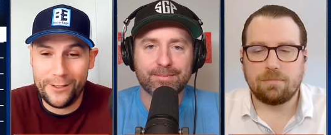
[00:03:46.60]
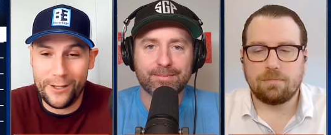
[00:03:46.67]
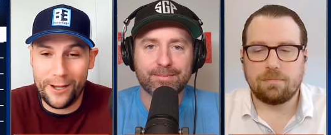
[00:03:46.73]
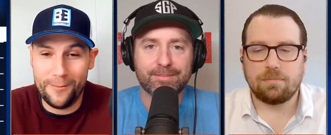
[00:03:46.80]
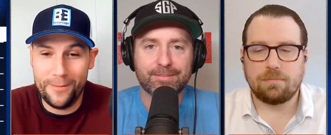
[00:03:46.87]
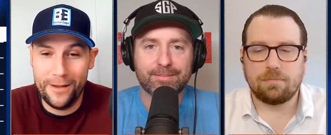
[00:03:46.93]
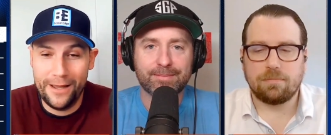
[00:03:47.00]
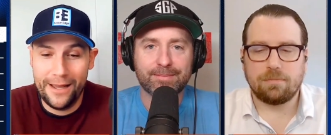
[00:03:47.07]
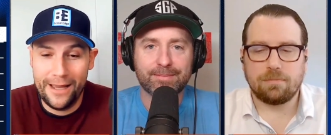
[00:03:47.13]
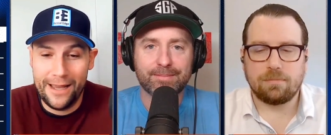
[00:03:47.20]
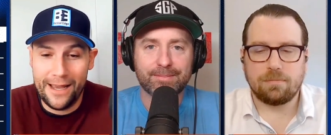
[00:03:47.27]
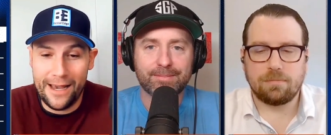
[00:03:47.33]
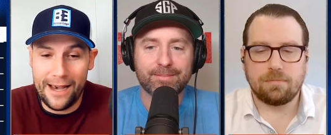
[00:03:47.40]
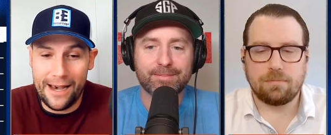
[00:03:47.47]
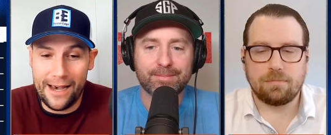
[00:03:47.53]
Speaker 1: matchup.
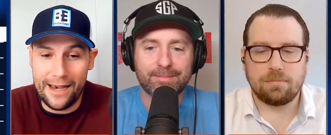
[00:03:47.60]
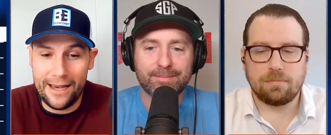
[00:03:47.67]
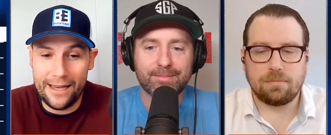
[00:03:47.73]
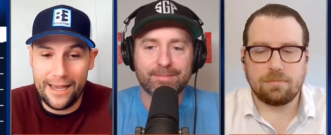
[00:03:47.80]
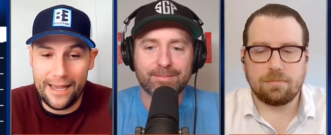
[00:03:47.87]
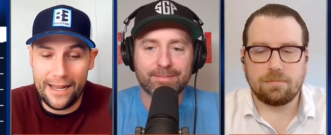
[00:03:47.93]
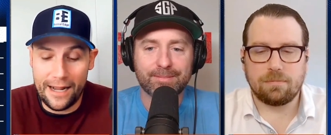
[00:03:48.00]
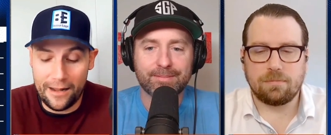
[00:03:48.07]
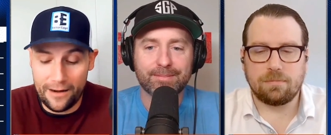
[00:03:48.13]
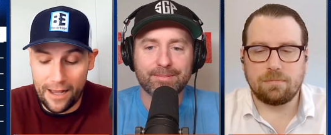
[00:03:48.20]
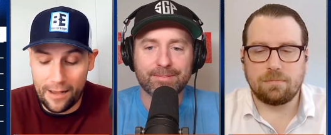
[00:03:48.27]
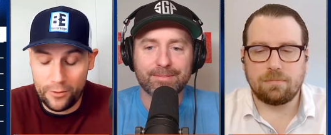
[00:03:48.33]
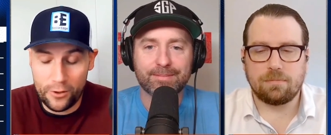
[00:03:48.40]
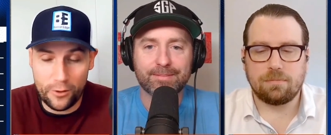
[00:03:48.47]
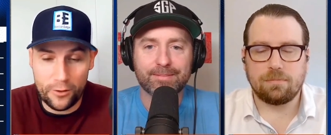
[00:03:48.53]
Uh, and
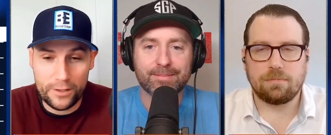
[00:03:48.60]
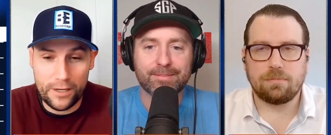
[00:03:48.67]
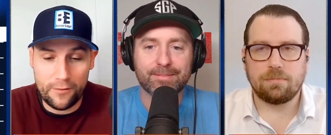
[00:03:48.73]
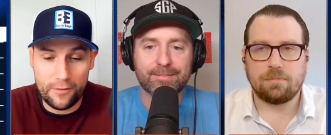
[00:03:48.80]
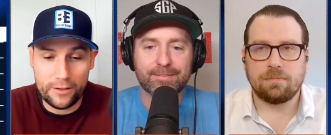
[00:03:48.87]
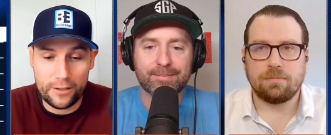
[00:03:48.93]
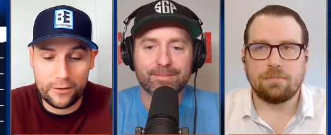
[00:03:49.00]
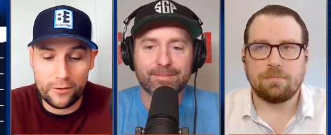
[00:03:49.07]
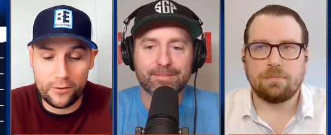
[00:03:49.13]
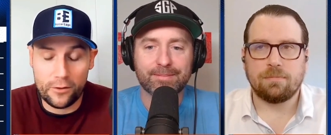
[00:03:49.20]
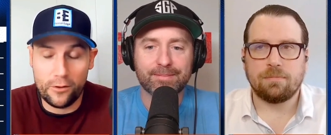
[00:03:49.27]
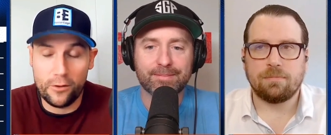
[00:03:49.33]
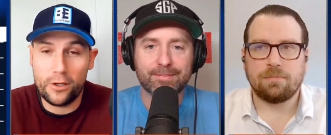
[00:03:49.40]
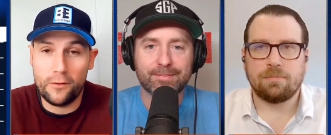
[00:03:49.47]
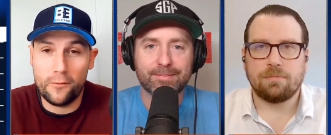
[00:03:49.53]
I'm, I'm sure the
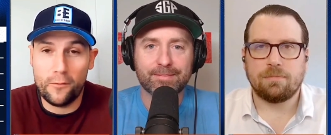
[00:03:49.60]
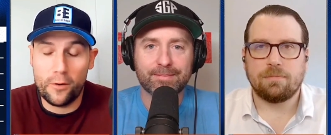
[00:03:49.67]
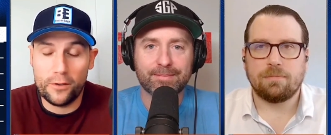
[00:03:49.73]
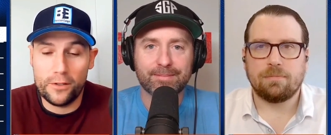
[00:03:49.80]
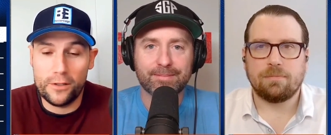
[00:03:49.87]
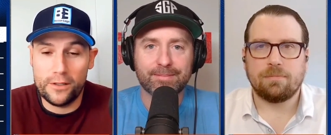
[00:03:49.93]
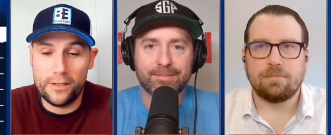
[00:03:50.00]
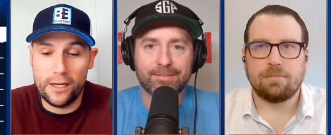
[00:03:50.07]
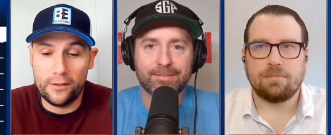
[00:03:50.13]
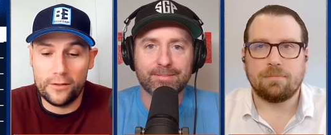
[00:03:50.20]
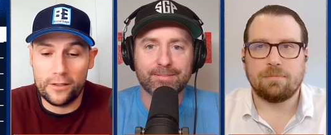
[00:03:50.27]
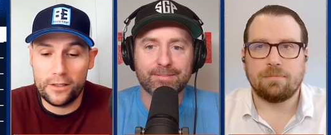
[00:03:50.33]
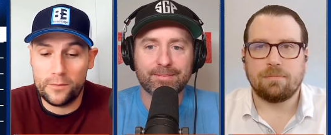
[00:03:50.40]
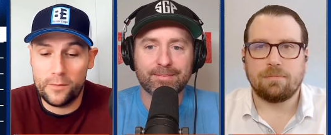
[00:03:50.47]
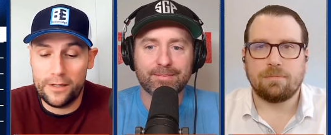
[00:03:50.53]
76ers are looking forward to the
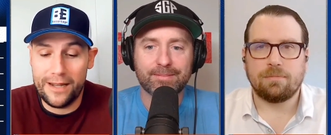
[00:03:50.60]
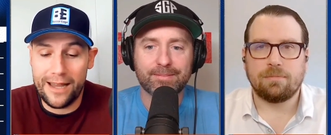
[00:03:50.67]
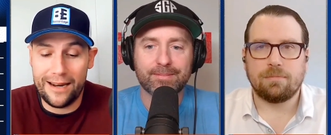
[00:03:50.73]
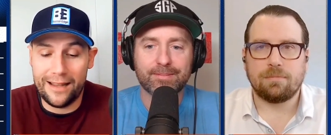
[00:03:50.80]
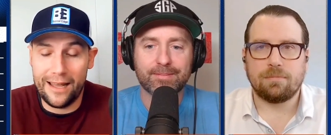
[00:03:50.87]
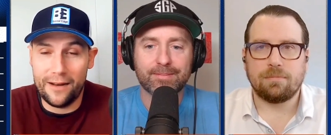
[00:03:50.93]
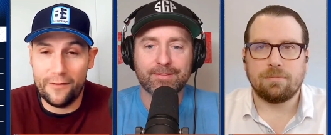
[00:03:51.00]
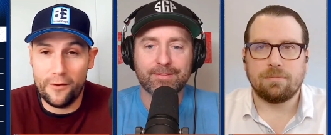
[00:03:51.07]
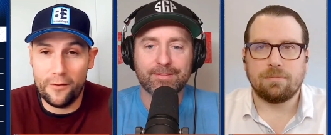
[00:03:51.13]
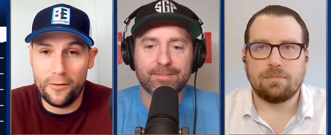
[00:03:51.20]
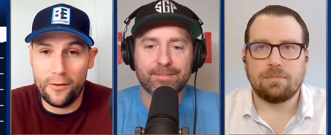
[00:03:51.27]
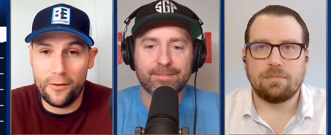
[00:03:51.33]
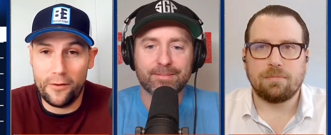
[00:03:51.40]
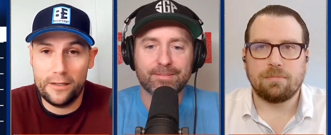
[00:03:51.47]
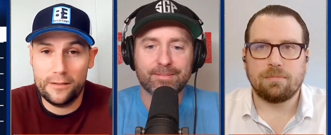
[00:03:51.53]
Celtics, but not a lot of
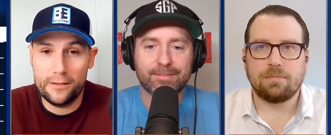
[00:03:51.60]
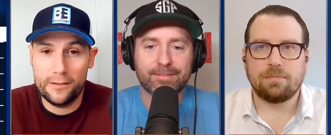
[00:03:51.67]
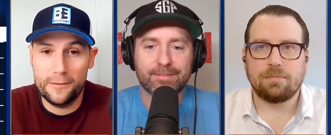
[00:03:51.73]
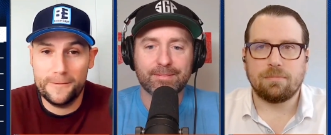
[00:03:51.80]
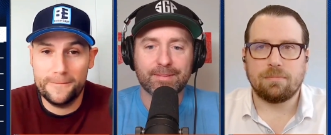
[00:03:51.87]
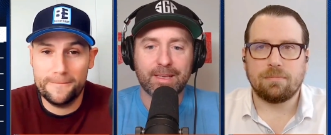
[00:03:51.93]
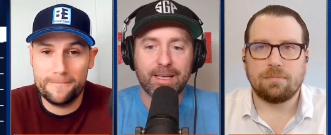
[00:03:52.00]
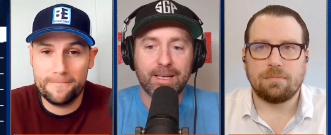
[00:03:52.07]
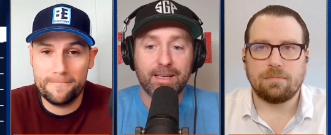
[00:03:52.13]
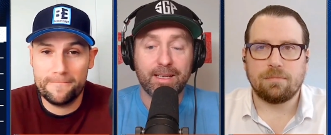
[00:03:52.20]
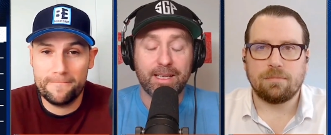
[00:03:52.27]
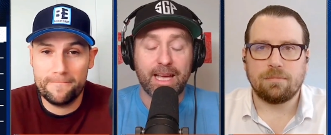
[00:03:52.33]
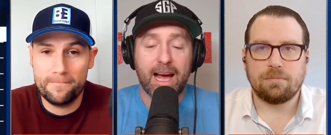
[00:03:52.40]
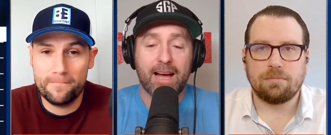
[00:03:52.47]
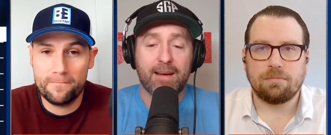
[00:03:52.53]
other thoughts on this.
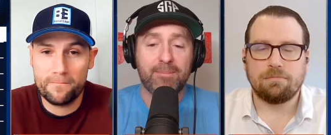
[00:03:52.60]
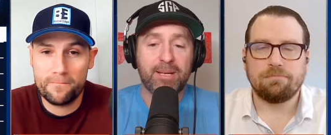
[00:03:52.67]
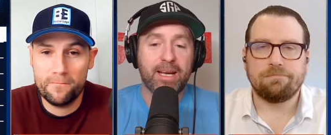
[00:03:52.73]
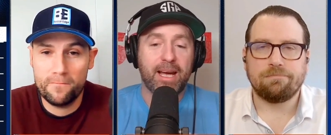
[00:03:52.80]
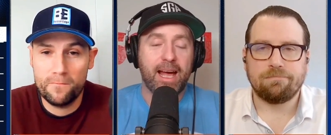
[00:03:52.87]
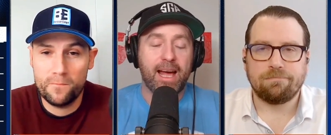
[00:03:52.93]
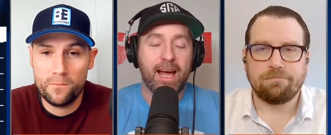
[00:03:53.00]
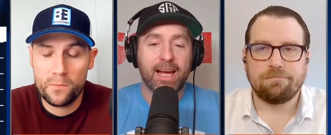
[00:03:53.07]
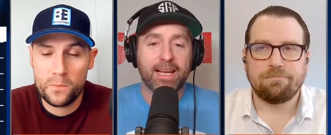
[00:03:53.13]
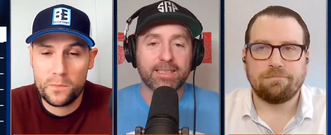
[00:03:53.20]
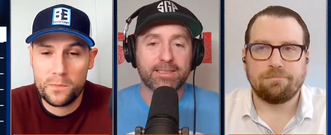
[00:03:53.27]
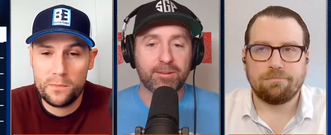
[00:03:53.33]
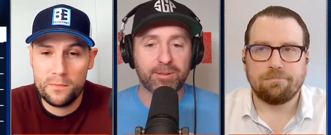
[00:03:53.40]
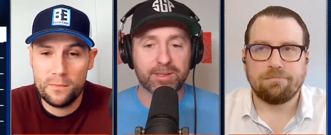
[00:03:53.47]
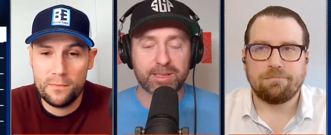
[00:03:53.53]
Speaker 2: Yeah, I mean, I, I,
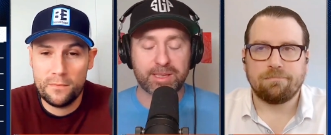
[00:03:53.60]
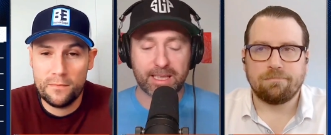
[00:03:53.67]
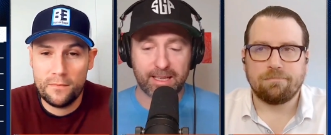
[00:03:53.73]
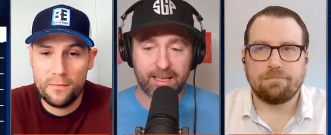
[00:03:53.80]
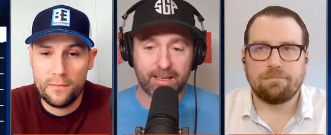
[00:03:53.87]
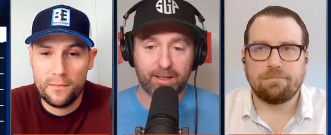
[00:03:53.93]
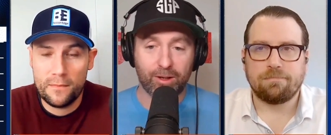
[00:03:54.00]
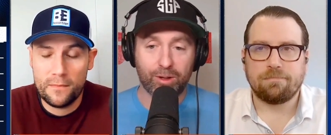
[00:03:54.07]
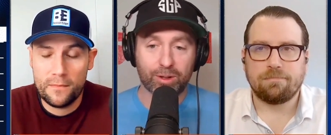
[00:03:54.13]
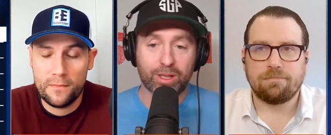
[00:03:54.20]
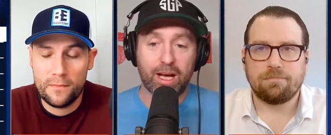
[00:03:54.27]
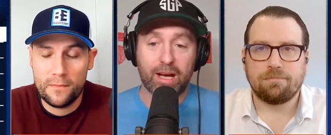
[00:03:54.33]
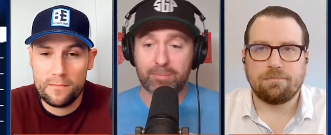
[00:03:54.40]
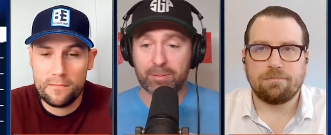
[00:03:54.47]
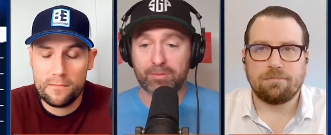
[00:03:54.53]
guess I would say
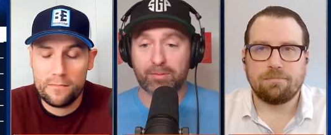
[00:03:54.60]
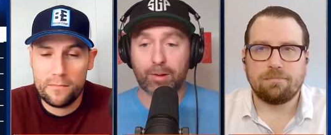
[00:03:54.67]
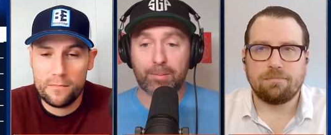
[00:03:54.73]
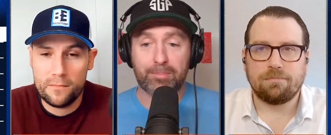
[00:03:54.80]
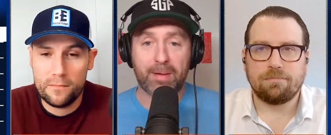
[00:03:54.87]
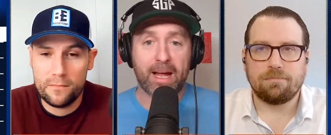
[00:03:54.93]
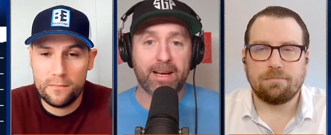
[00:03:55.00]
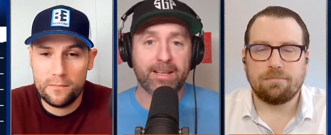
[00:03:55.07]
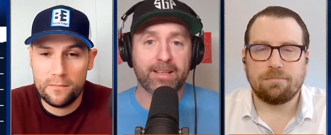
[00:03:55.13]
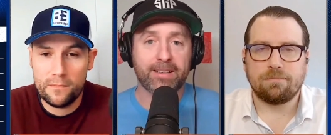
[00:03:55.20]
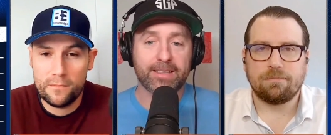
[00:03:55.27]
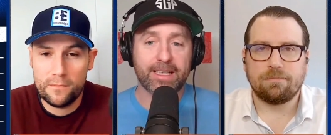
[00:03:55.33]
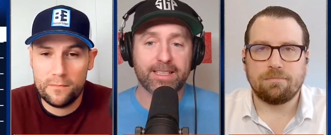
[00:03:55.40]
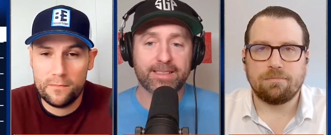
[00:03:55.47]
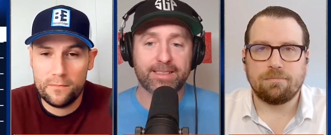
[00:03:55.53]
hold off before betting
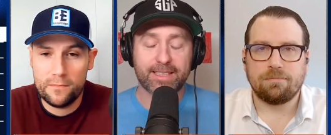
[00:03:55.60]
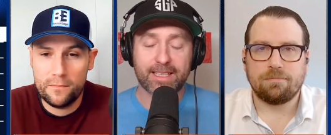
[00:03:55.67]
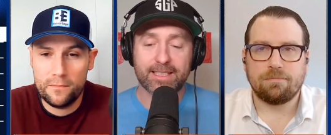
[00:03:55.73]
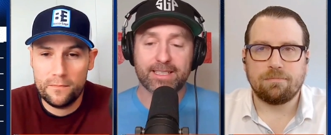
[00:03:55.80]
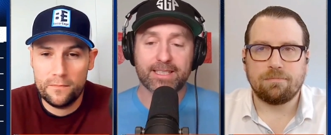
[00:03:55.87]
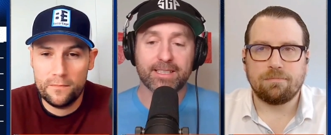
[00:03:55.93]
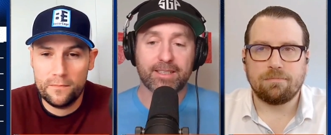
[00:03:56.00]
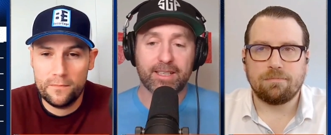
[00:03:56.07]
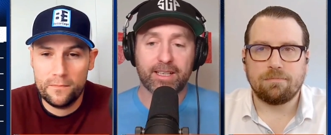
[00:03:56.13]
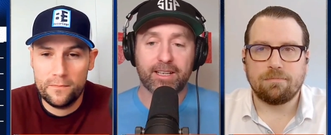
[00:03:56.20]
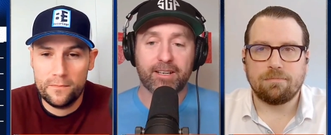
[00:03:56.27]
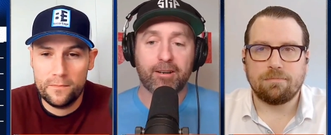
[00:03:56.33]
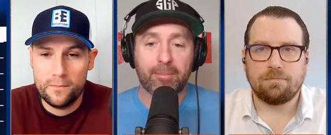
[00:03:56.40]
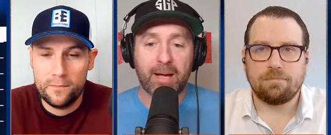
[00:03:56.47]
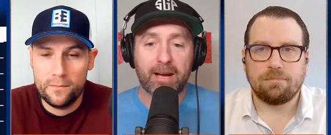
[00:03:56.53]
on this until you
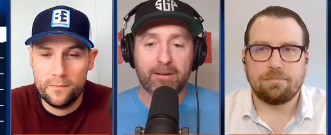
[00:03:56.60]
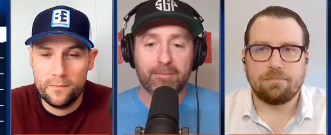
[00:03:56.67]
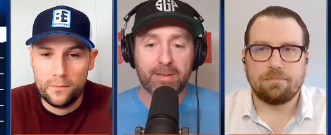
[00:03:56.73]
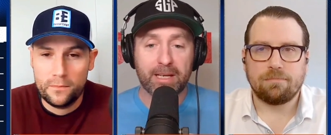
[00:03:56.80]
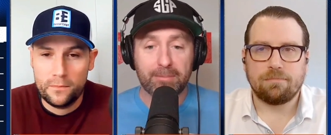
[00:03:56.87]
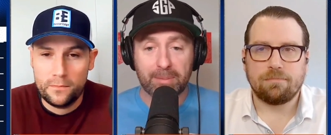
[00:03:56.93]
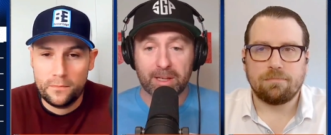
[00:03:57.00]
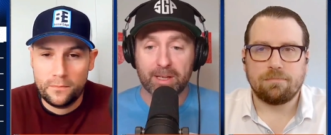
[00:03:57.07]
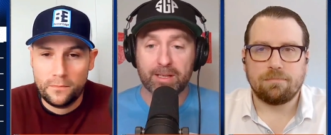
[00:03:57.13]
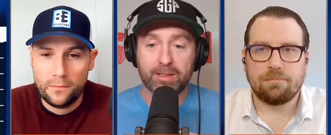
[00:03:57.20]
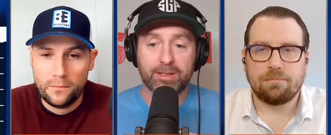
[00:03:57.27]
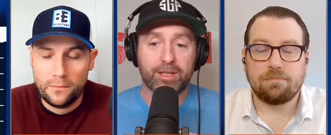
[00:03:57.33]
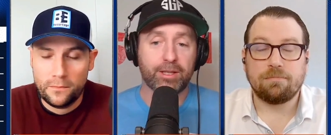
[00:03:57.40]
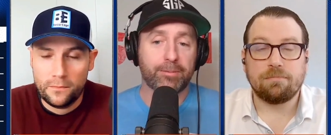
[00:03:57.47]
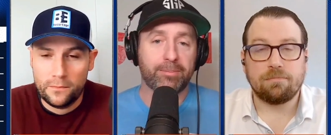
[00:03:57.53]
hear about Embiid.
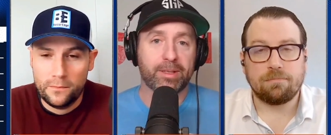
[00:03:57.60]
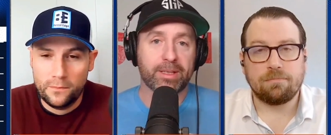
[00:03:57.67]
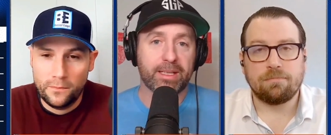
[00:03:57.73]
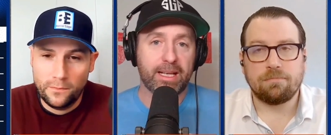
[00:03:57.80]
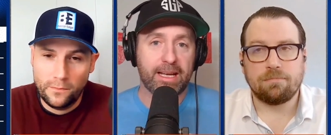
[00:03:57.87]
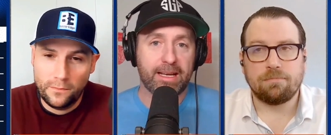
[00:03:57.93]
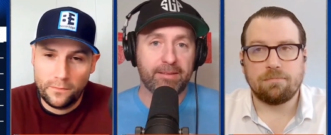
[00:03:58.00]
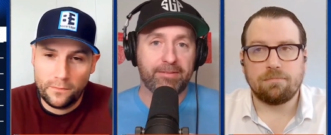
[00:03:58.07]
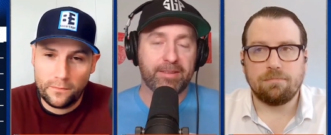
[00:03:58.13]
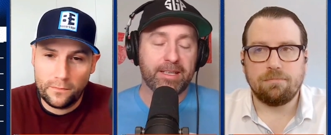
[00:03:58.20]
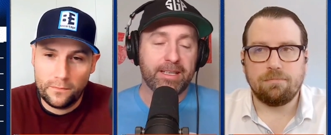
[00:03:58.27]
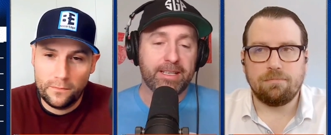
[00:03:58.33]
But to your point, if